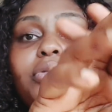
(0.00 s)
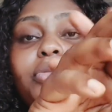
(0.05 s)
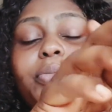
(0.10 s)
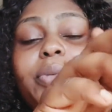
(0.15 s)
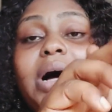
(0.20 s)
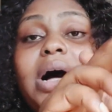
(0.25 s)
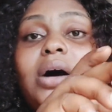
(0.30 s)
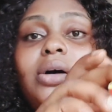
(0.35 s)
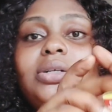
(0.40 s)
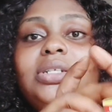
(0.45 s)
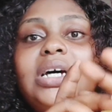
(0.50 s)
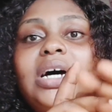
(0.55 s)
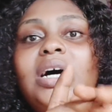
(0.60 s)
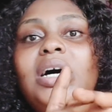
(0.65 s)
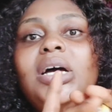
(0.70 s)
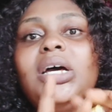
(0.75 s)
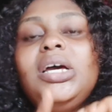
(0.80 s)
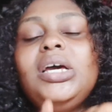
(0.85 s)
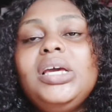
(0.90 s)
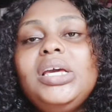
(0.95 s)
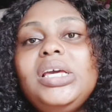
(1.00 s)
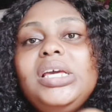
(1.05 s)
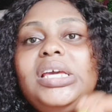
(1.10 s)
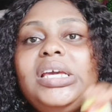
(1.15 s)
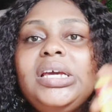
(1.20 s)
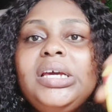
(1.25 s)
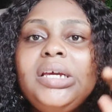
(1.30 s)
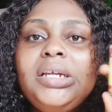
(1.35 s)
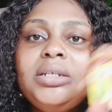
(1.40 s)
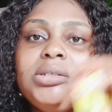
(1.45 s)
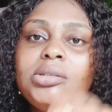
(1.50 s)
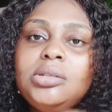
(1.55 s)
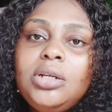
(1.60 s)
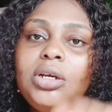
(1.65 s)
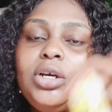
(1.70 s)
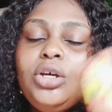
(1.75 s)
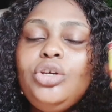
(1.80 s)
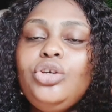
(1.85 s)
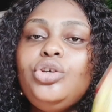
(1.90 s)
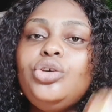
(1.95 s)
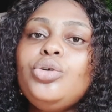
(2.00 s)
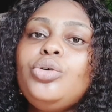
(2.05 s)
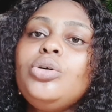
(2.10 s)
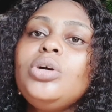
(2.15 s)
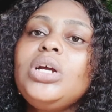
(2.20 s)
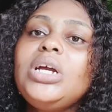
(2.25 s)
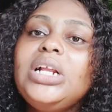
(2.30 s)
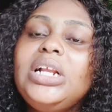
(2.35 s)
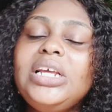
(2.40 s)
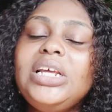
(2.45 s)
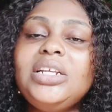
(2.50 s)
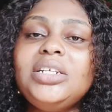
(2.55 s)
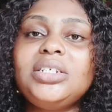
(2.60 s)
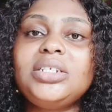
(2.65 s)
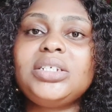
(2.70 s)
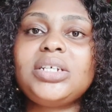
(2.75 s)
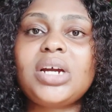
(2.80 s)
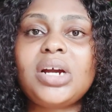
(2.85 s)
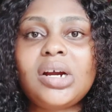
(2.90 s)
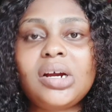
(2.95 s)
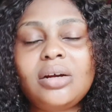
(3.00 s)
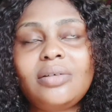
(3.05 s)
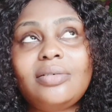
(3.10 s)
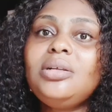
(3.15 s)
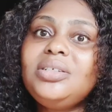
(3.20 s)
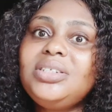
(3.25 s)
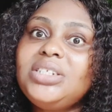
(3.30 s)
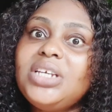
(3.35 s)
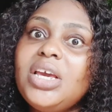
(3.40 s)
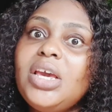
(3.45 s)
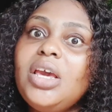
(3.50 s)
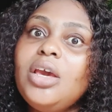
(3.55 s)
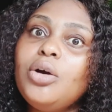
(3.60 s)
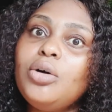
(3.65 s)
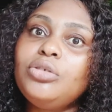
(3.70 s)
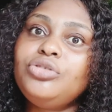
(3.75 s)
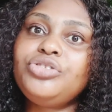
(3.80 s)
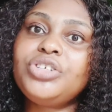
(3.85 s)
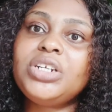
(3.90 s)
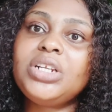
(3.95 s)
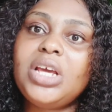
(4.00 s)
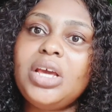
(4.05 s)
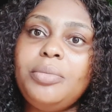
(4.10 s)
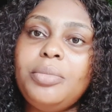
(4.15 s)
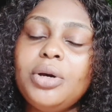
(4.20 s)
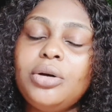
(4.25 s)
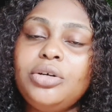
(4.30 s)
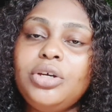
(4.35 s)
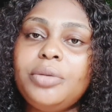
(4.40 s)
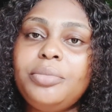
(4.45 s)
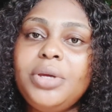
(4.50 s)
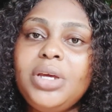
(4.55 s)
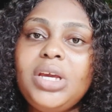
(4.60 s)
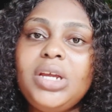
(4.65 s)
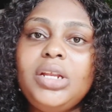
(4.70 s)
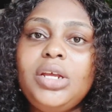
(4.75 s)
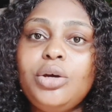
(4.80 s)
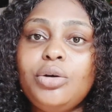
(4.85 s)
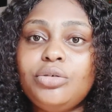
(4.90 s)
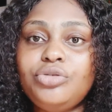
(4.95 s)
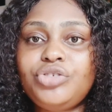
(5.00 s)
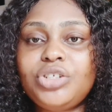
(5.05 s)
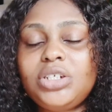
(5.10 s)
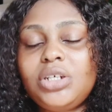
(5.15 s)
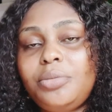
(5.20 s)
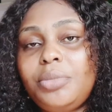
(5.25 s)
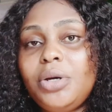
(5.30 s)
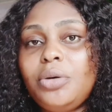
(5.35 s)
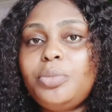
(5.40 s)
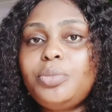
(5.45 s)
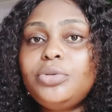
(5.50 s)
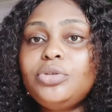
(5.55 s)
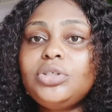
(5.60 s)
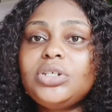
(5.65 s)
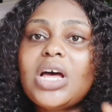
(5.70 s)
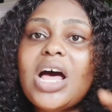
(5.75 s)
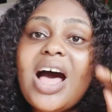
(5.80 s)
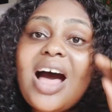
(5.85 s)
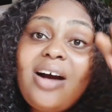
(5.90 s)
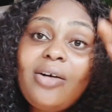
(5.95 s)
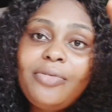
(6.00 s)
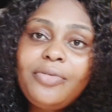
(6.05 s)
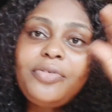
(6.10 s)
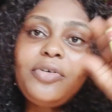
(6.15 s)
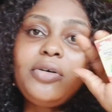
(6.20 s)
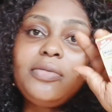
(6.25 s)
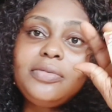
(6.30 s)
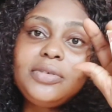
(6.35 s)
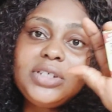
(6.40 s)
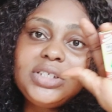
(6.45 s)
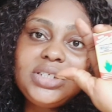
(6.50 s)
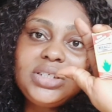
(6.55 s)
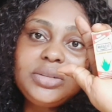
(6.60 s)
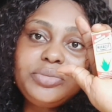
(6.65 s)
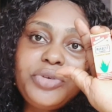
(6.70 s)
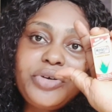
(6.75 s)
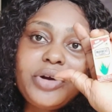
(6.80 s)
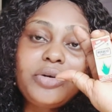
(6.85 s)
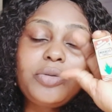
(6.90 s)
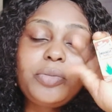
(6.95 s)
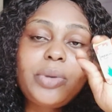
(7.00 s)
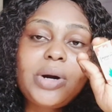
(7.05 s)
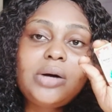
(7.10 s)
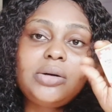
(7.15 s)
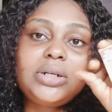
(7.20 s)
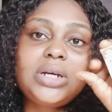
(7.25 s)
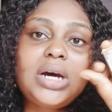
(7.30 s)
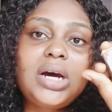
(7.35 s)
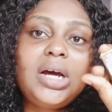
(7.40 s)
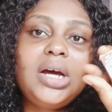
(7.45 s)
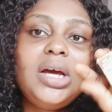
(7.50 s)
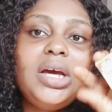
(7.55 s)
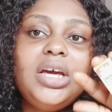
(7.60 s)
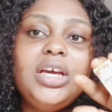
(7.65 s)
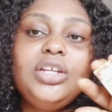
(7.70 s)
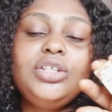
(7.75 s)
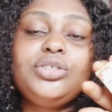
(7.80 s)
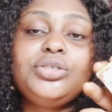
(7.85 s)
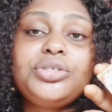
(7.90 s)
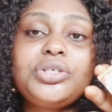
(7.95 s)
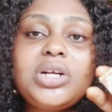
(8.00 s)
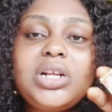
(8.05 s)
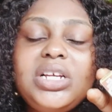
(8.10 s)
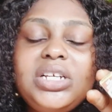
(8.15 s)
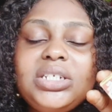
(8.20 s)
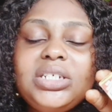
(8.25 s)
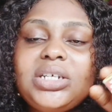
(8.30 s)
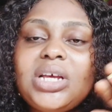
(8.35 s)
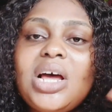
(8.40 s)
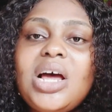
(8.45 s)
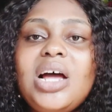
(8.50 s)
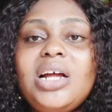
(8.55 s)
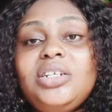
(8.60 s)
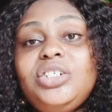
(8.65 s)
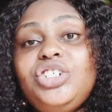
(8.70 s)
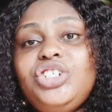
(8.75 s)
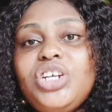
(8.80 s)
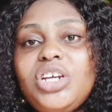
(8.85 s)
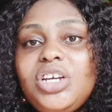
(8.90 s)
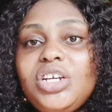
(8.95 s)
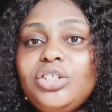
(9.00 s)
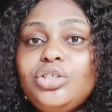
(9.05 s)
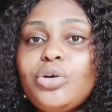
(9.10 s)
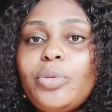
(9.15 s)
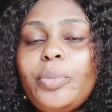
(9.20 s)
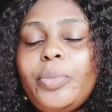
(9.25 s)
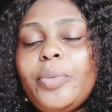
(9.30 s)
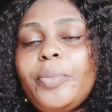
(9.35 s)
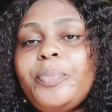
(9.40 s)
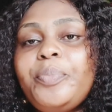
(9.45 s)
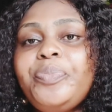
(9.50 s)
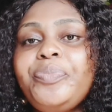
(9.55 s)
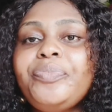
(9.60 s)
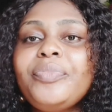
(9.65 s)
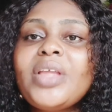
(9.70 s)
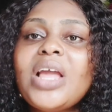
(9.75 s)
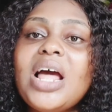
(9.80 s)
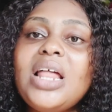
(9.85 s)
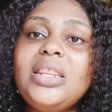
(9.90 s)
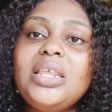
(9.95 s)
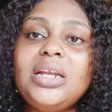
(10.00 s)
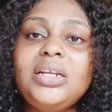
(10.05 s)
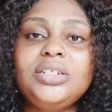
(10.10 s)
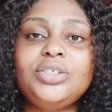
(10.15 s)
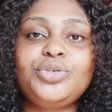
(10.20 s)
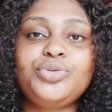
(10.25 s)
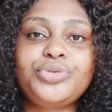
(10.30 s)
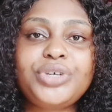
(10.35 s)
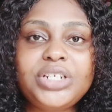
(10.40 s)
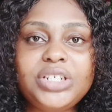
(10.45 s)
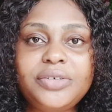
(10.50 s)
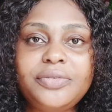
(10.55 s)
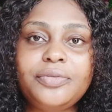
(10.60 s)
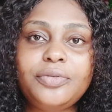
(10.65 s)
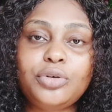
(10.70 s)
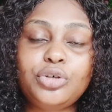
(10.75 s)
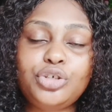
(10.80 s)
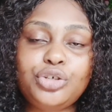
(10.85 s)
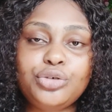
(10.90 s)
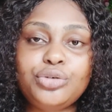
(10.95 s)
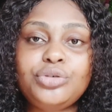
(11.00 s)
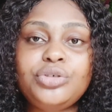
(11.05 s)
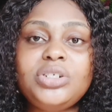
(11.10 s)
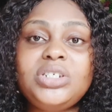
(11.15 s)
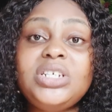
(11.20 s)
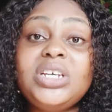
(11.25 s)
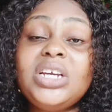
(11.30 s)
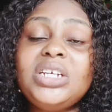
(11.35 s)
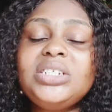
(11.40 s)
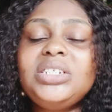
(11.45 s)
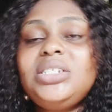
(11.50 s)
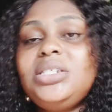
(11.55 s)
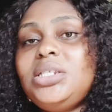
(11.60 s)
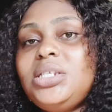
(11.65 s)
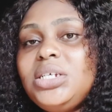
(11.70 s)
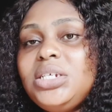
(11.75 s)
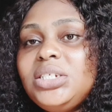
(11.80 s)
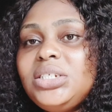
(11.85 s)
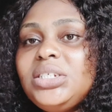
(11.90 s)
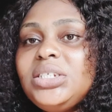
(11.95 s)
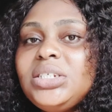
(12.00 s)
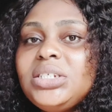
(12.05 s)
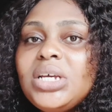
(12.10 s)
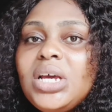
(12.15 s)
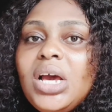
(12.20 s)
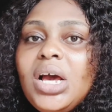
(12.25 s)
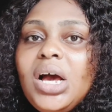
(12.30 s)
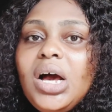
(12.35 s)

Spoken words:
powder in your cleanser. Say 100 ml, you're making 100 ml. Put half of this miracle powder into the cleanser and shake it up, and then it's ready for use. Yes, this